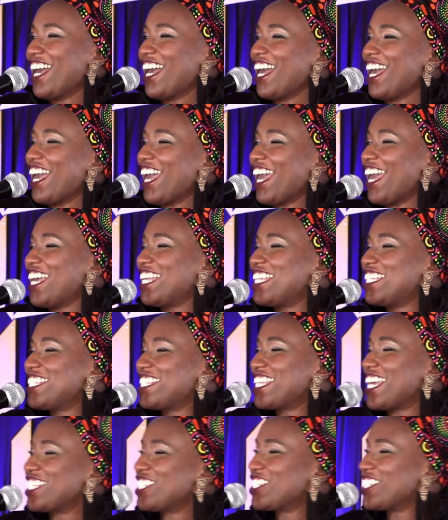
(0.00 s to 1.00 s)
And
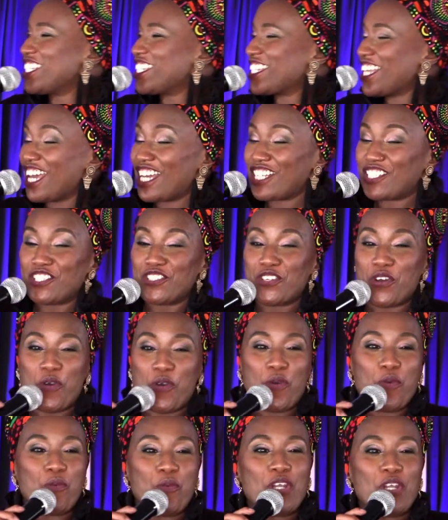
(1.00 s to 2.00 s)
and she said, you know,
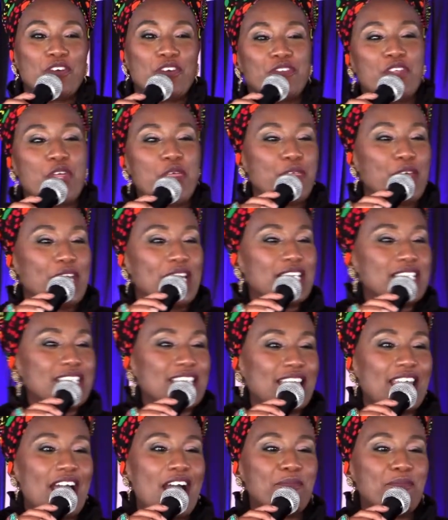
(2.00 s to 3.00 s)
one of the things
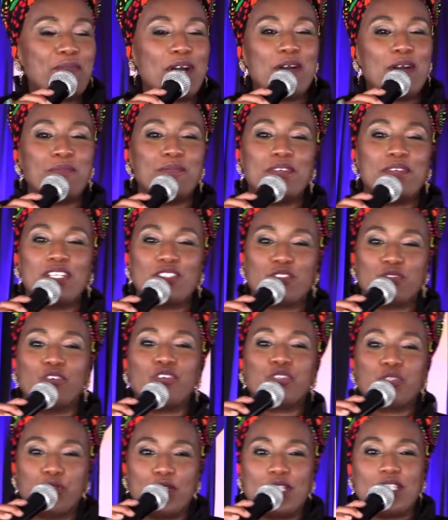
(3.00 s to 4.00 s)
that her mom is
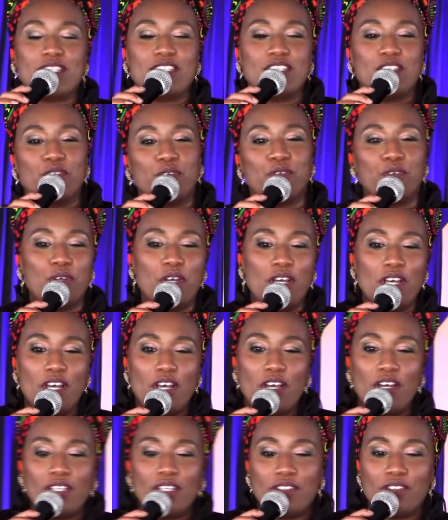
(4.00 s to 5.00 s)
going through is, you know,
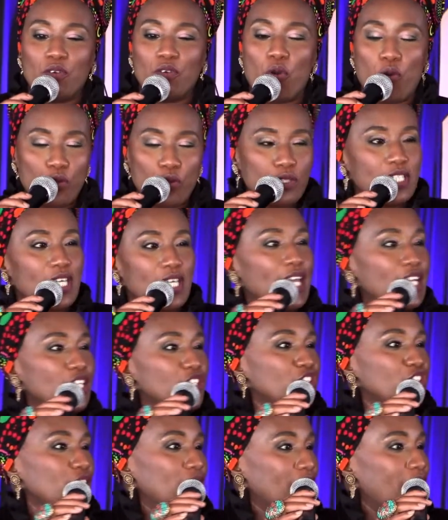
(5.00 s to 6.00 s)
the old
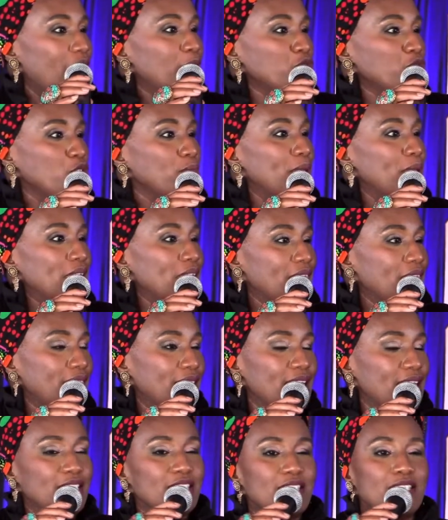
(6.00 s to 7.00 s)
age that comes with many
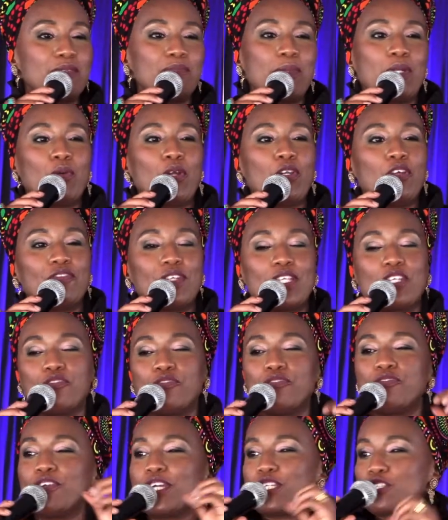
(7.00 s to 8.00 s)
things. But one of the
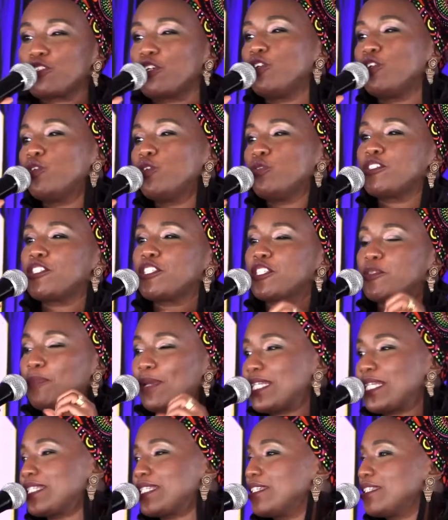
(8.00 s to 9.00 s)
resolute
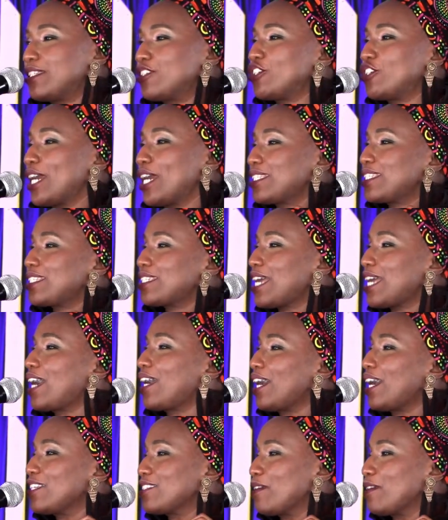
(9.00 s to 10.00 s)
spaces she has
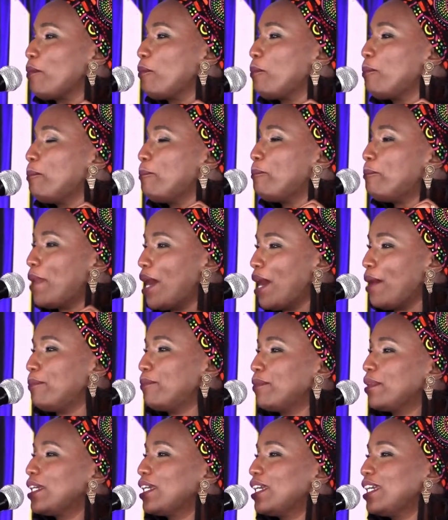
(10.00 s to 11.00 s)
stuck as a
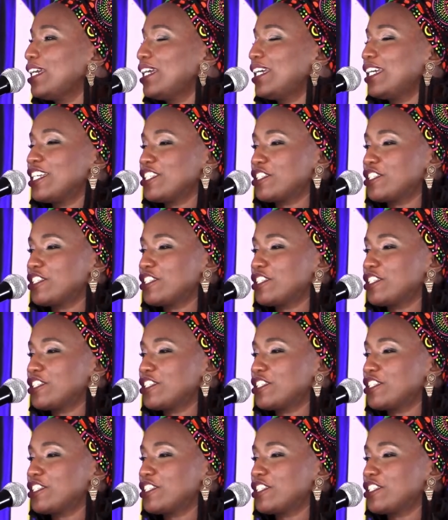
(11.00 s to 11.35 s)
mom is a